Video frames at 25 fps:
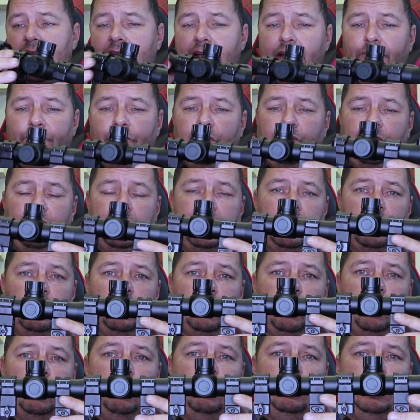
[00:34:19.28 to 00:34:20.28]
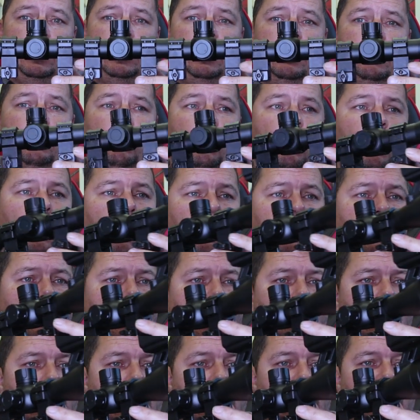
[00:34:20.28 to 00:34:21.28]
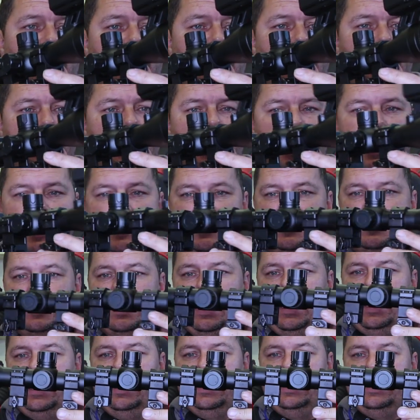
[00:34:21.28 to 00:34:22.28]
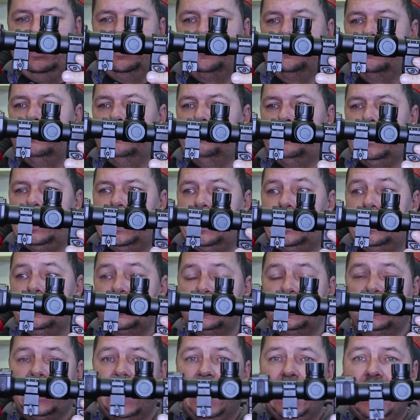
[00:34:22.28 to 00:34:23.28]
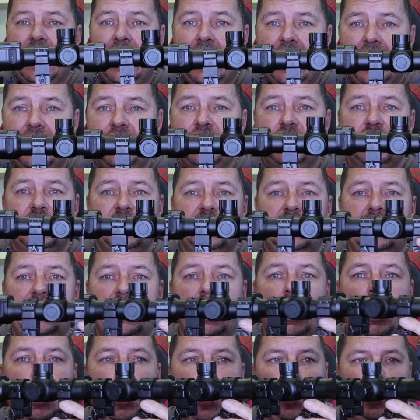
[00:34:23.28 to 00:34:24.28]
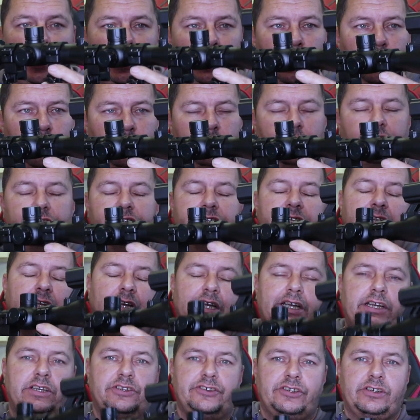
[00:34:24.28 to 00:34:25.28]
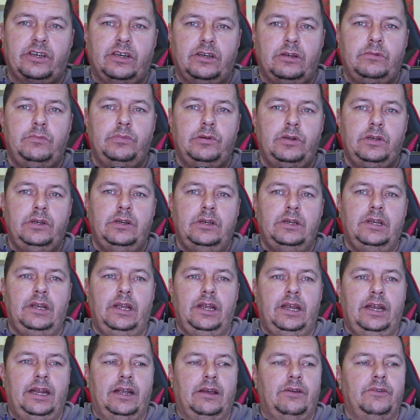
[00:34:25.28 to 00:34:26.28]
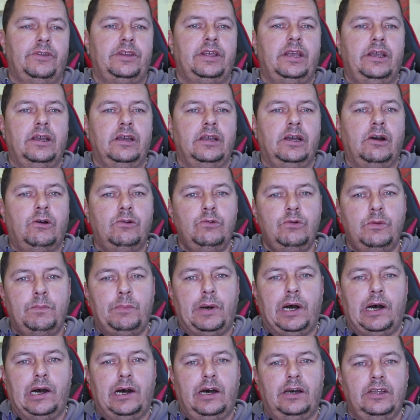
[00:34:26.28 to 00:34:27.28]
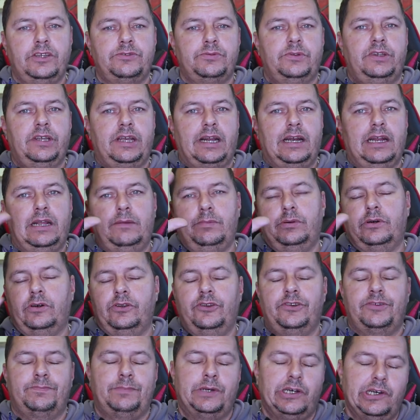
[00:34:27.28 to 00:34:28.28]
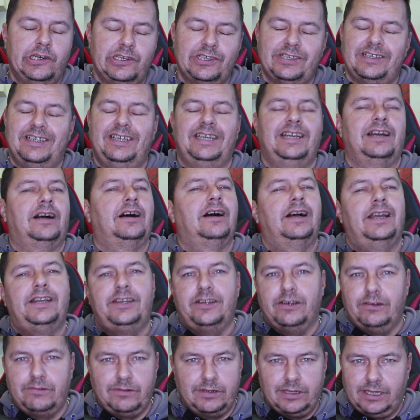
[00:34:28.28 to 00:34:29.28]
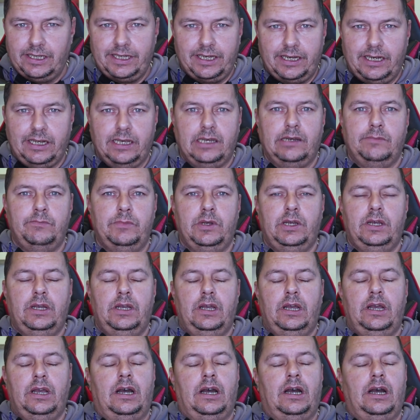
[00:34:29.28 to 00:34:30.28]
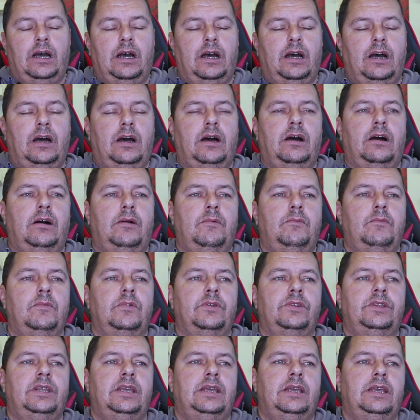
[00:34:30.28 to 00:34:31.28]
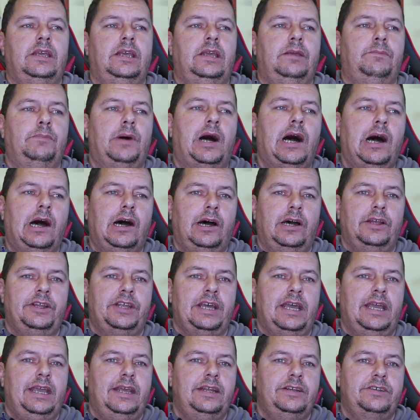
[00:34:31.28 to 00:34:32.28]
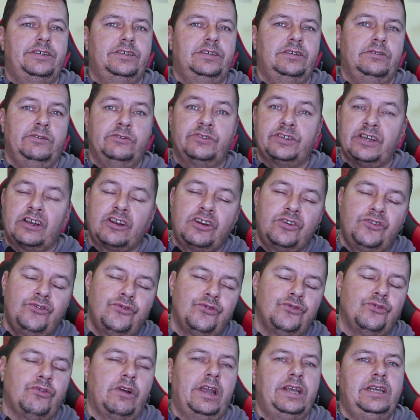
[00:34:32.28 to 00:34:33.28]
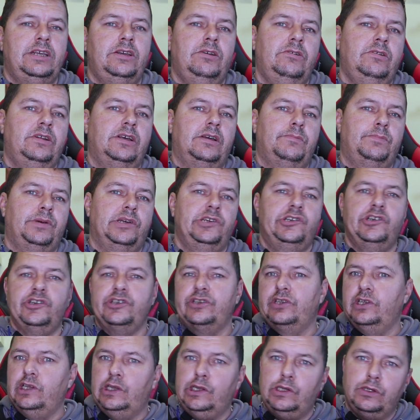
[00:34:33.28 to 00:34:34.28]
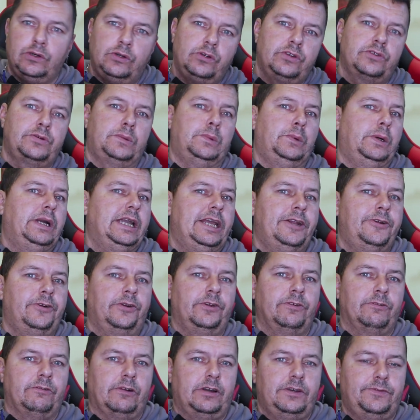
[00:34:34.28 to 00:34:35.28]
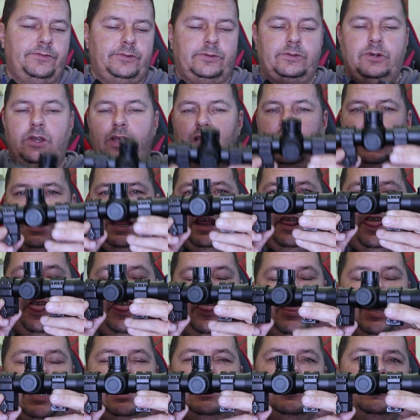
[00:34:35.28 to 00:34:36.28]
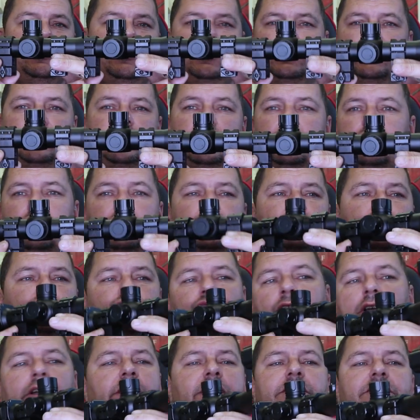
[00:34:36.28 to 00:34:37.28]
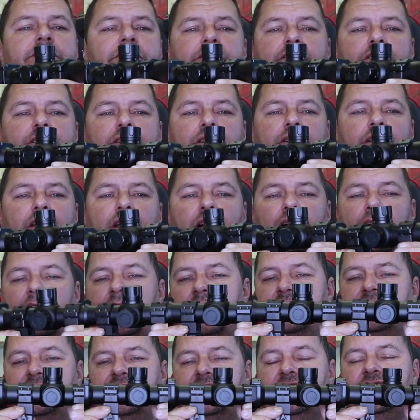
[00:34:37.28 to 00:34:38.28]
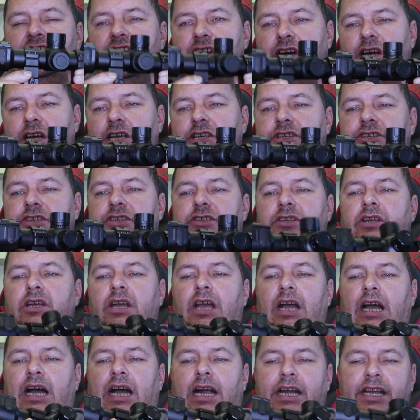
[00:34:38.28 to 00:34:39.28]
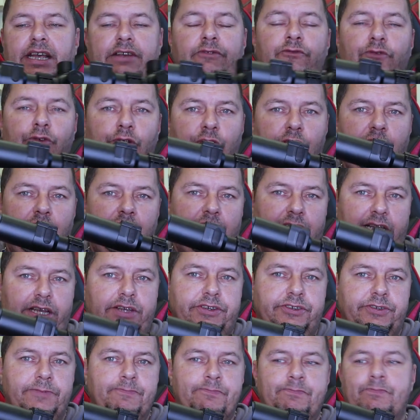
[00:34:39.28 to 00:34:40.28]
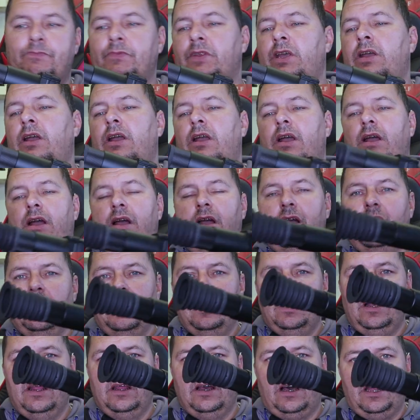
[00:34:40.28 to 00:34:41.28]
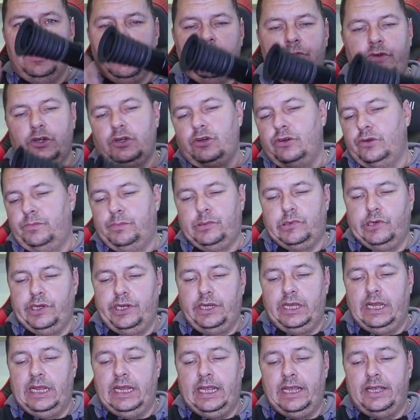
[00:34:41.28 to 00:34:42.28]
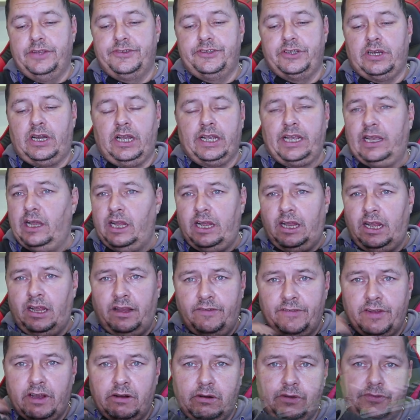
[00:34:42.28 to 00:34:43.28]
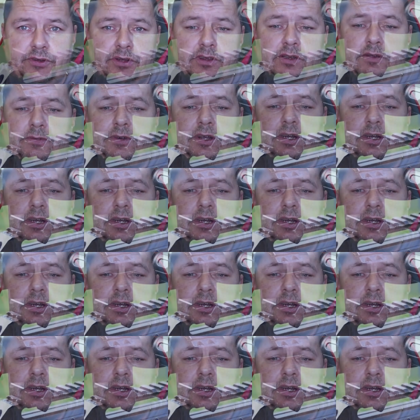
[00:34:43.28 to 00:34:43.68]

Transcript: everything all in one nice little package that actually looks like a scope. You know, the old Pards with the clip-ons, personally I don't like them. The Pard 8 was a great unit, but it just looked weird on a rifle. That just looks right. It's nice, and it really is. Another good point is, I know I've done the